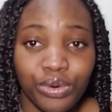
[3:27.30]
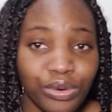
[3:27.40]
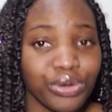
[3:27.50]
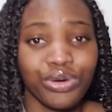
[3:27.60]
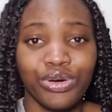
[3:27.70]

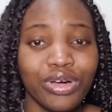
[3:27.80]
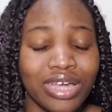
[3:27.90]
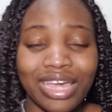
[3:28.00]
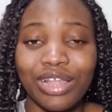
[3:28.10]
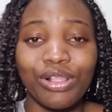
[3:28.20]
Whew,
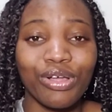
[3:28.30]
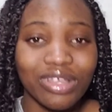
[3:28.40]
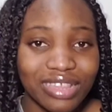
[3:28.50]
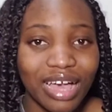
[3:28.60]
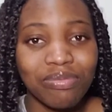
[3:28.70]
a
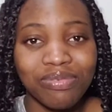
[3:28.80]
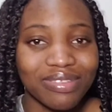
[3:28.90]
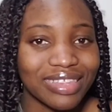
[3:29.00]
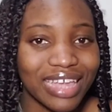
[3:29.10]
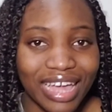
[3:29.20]
lot
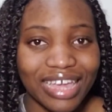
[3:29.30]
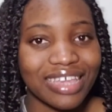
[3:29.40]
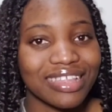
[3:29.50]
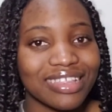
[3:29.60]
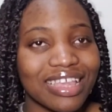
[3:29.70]
happened,
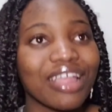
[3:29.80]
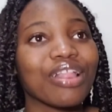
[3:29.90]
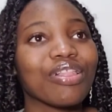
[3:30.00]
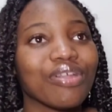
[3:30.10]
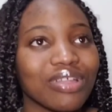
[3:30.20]
guys,
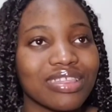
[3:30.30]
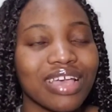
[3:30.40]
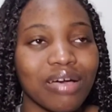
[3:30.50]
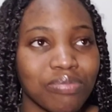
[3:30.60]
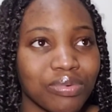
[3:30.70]
a lot
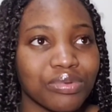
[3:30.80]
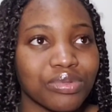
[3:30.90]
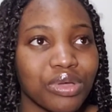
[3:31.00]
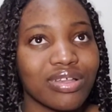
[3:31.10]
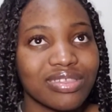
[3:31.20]

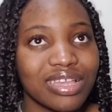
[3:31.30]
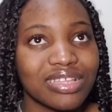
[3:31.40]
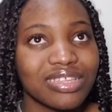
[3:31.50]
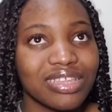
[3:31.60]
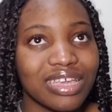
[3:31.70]
happened.
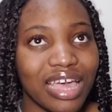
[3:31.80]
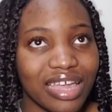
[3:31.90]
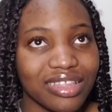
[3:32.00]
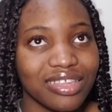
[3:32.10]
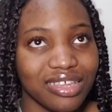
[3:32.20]
Concerning the
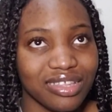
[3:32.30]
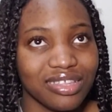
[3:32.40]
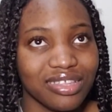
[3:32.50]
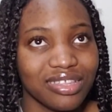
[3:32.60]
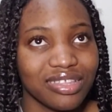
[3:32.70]

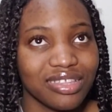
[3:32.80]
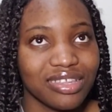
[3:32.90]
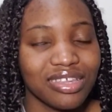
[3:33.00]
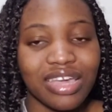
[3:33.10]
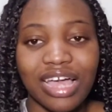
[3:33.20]
ending,
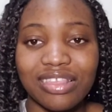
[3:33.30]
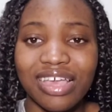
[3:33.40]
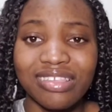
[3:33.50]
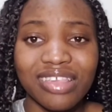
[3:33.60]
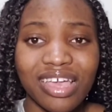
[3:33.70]
as
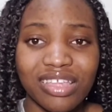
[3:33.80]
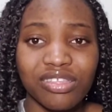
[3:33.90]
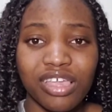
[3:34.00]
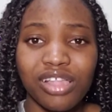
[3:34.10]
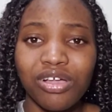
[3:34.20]
I
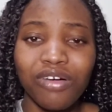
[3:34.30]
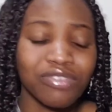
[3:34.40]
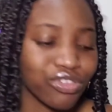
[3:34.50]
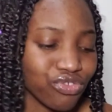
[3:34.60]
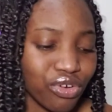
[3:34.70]
said, a lot
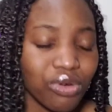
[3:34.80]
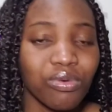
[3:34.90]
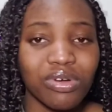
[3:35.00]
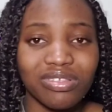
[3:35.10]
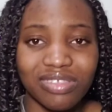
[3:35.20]
of the
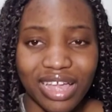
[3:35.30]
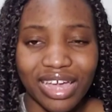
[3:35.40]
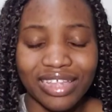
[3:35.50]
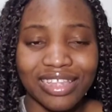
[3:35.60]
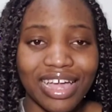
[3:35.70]
strong ones
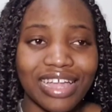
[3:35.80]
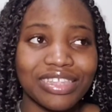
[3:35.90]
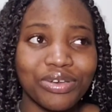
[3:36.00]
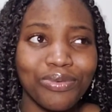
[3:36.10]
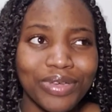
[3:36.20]
died
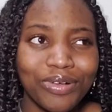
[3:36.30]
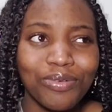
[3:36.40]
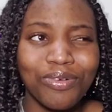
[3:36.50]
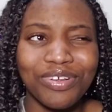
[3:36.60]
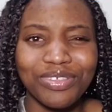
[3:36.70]
and the
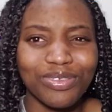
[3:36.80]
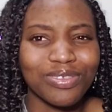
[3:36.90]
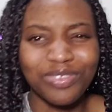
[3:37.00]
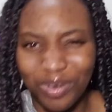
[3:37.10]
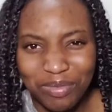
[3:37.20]
weak ones
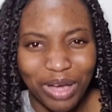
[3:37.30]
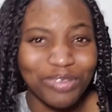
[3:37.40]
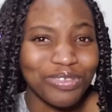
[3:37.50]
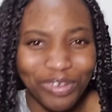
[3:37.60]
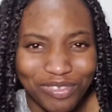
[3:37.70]

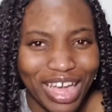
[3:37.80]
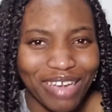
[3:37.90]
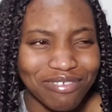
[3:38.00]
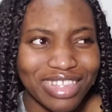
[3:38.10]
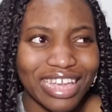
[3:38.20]
somehow
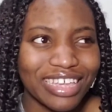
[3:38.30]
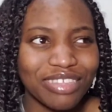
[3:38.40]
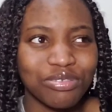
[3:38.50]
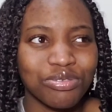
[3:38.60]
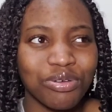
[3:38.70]
survived. Like,
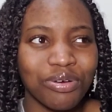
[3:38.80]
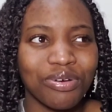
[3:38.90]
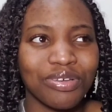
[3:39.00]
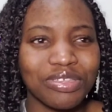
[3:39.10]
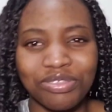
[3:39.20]
it's
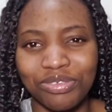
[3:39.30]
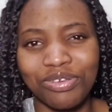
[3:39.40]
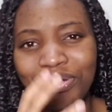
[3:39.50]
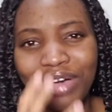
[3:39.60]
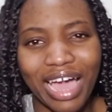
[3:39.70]

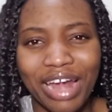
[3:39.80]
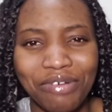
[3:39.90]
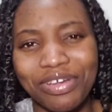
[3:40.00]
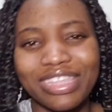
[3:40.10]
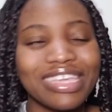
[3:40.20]
so
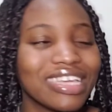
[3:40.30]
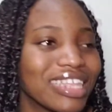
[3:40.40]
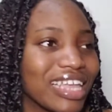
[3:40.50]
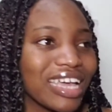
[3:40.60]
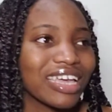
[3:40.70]
ironic.
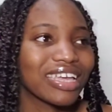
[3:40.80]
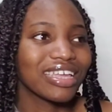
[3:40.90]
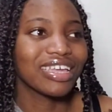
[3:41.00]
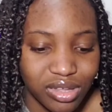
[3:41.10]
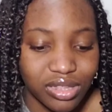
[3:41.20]
Like,
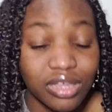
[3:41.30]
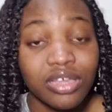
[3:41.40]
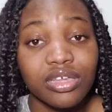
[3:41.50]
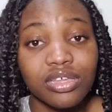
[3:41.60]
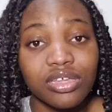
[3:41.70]

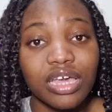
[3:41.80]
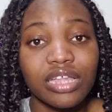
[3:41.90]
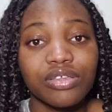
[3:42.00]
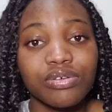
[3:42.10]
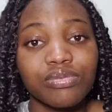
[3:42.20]

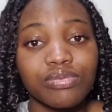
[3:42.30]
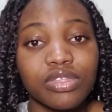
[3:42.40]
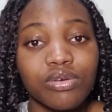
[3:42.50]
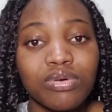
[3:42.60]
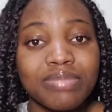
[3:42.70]
the
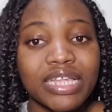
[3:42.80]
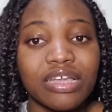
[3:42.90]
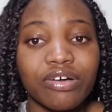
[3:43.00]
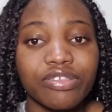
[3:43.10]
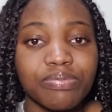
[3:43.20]
woman
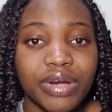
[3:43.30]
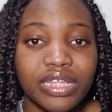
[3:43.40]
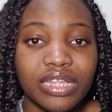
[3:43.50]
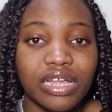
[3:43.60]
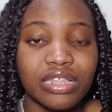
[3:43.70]
that was
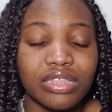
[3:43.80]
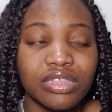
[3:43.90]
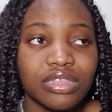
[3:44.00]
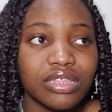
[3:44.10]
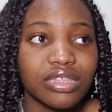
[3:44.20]
pregnant,
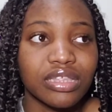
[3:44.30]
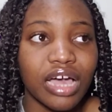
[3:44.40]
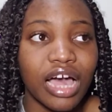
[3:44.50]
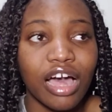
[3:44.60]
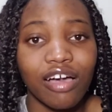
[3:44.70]

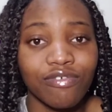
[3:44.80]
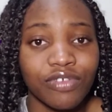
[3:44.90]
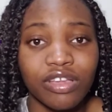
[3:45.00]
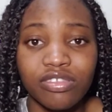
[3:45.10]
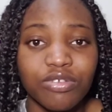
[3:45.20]
that her
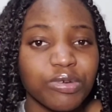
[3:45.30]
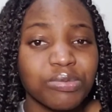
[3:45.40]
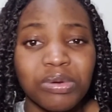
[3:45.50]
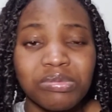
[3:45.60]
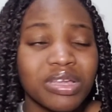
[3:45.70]
fiancé
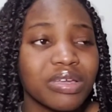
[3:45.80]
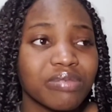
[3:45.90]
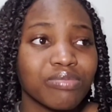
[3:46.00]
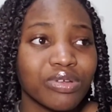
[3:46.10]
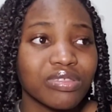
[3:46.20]
was
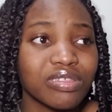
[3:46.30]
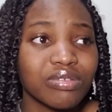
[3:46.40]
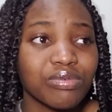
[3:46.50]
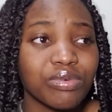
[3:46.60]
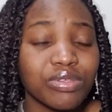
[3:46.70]
probably
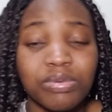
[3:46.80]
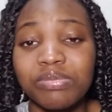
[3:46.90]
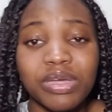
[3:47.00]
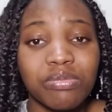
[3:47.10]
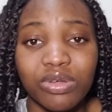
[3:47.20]

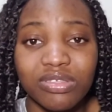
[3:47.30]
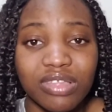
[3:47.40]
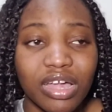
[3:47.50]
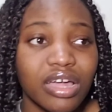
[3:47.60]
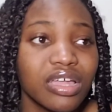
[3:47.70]
a
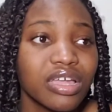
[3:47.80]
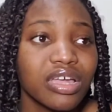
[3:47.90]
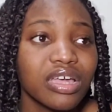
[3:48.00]
monster,